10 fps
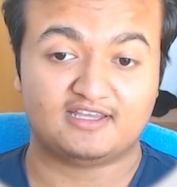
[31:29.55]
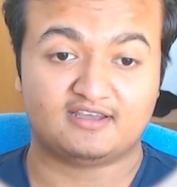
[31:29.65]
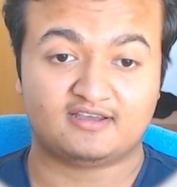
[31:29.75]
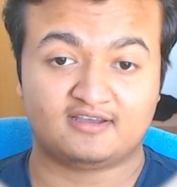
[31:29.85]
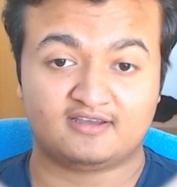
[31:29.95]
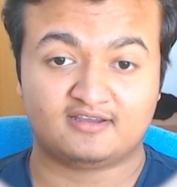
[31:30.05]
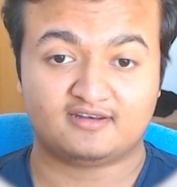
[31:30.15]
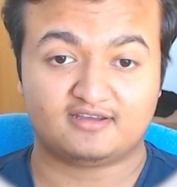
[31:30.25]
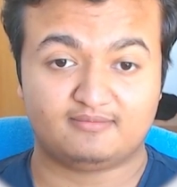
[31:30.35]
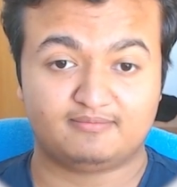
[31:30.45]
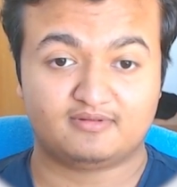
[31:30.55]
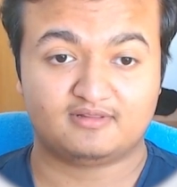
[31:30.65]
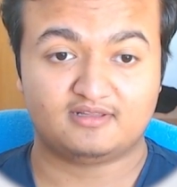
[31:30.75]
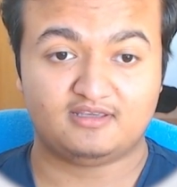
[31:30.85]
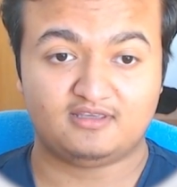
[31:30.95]
And I
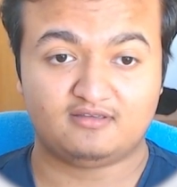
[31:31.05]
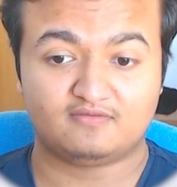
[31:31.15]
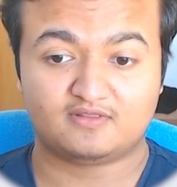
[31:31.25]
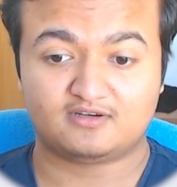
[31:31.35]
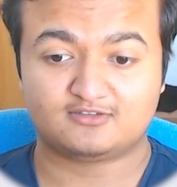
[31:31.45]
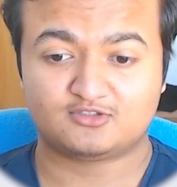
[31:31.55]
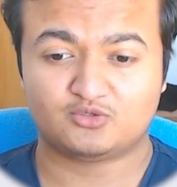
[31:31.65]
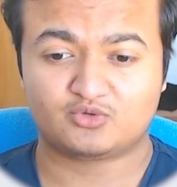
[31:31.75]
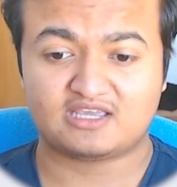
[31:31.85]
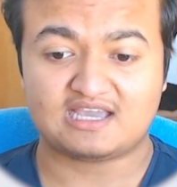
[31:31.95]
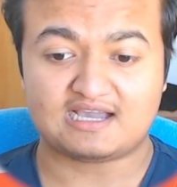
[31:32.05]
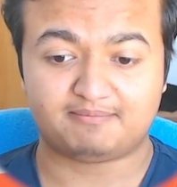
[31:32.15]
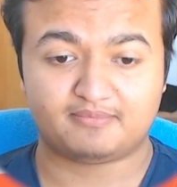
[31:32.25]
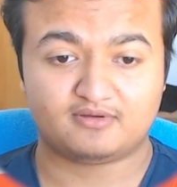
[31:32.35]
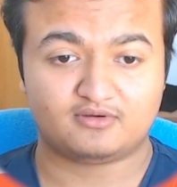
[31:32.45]
believe there's no
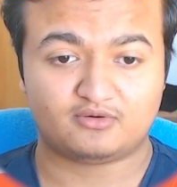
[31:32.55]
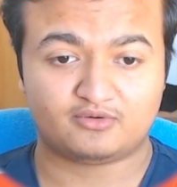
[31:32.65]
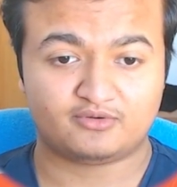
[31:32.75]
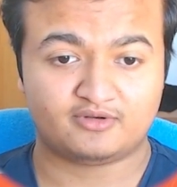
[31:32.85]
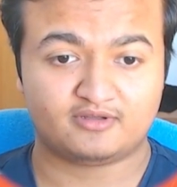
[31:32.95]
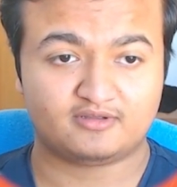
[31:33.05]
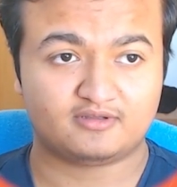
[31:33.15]
cap on,